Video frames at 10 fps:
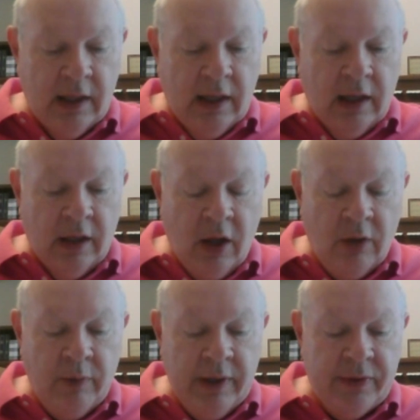Along
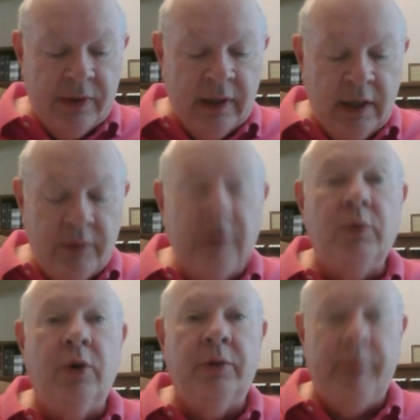with Henry
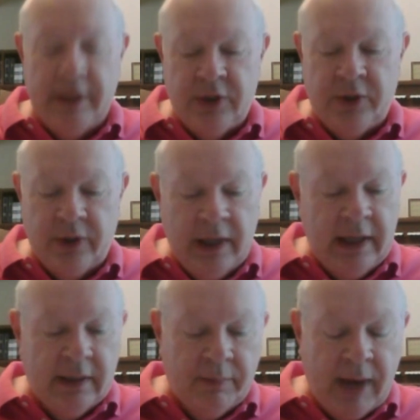Ward Beecher, he
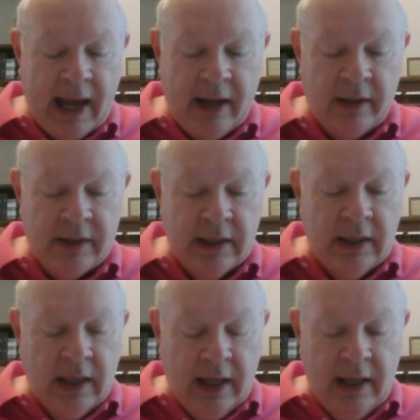compiled
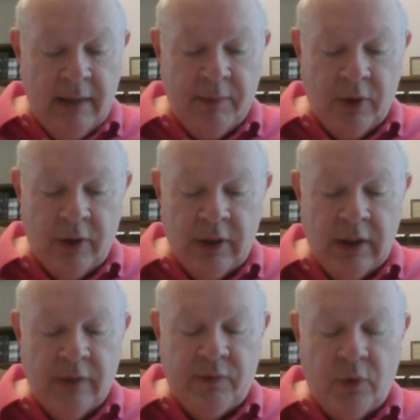a hymnal
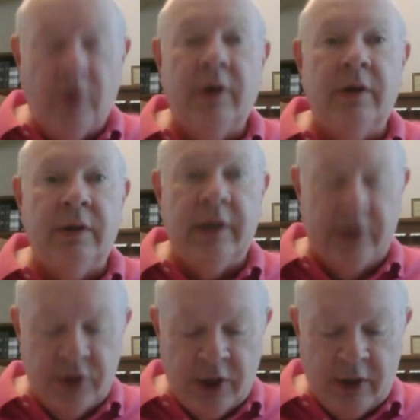for their
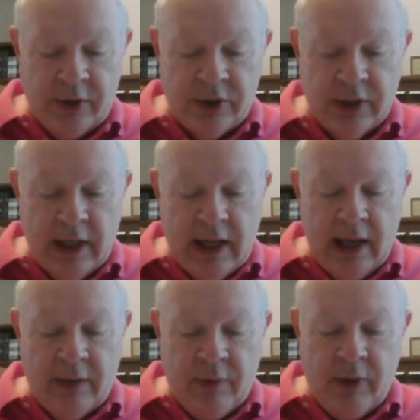church
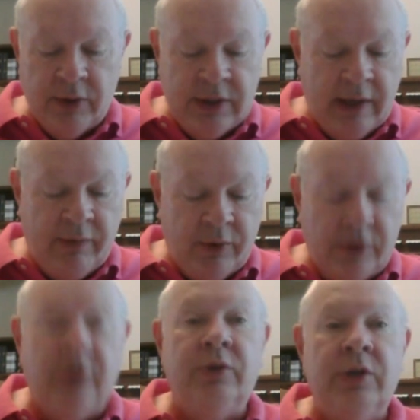and wrote several
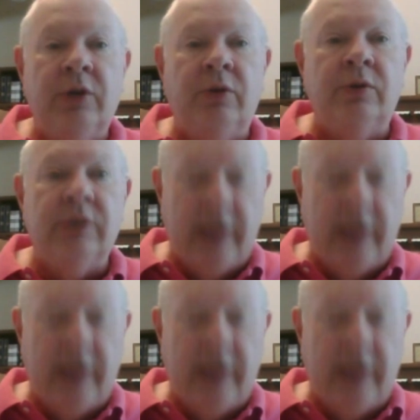new tunes,